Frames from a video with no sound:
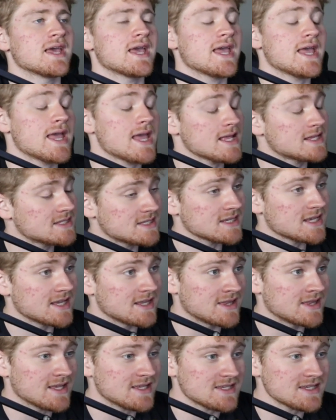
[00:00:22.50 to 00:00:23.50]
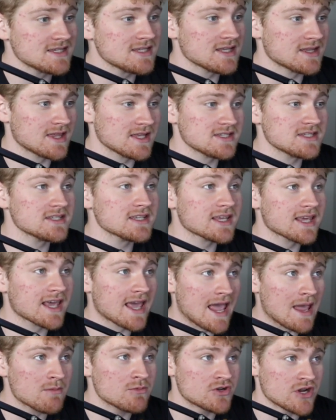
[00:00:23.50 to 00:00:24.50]
This is a
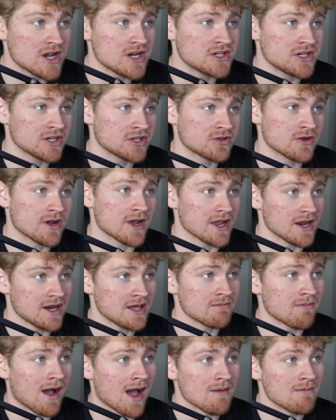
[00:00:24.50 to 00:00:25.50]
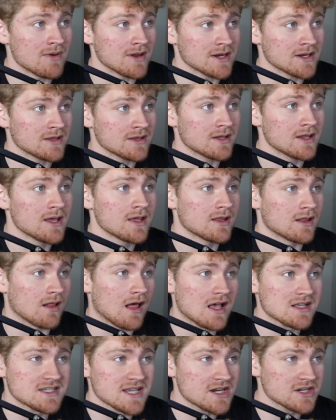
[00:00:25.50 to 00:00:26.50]
game changing trade, in my opinion. The
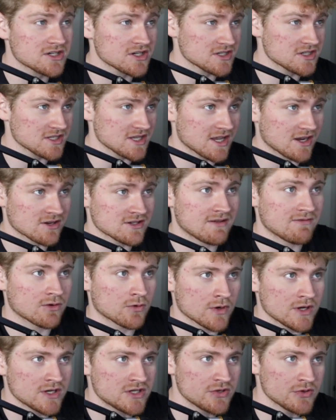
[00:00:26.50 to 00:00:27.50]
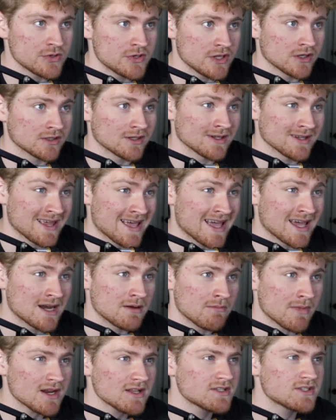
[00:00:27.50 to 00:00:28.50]
Los Angeles Lakers have agreed to a deal to land
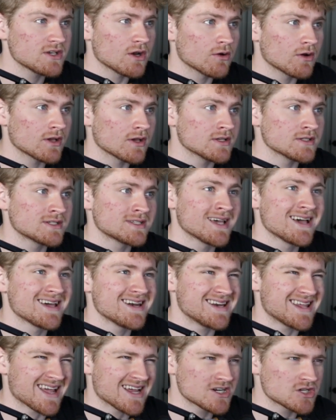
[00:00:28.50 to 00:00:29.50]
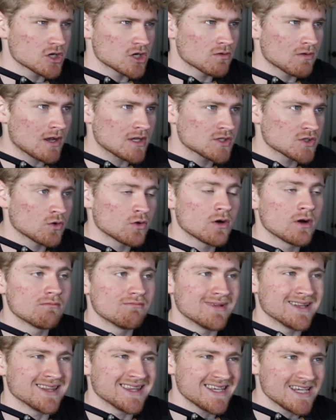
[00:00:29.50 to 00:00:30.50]
Minnesota's D'Angelo Russell,
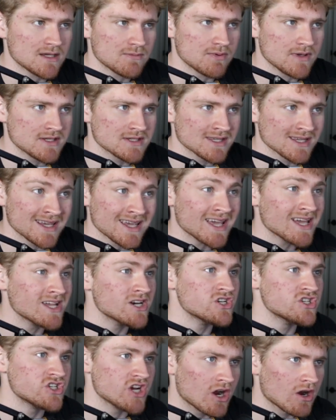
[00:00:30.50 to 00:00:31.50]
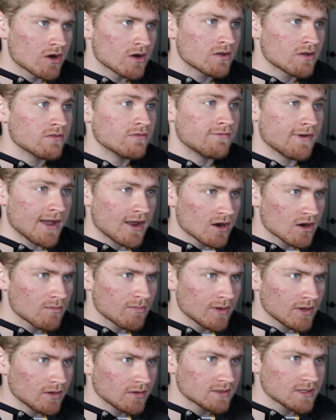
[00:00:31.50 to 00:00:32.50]
Malik Beasley, and Jared
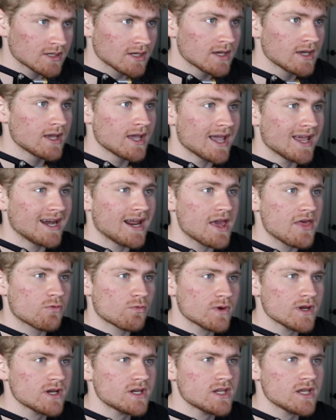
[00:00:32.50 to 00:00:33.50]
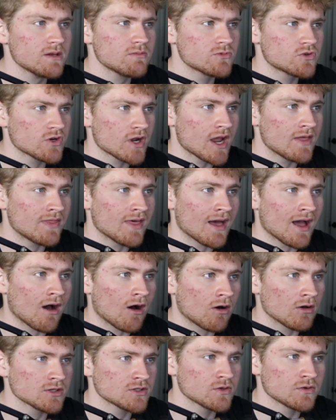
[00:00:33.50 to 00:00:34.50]
Vanderbilt in a three-team trade that
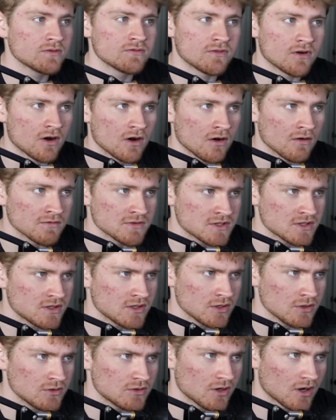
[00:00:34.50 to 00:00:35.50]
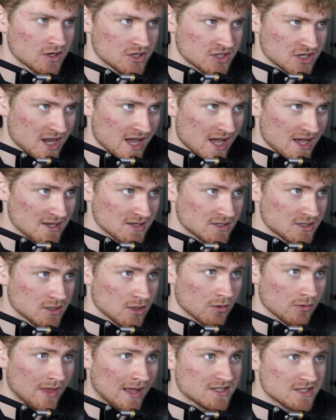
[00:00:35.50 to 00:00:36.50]
also involves the Utah Jazz.
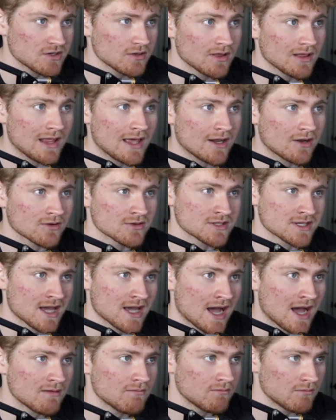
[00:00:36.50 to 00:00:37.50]
So that's who the Lakers got: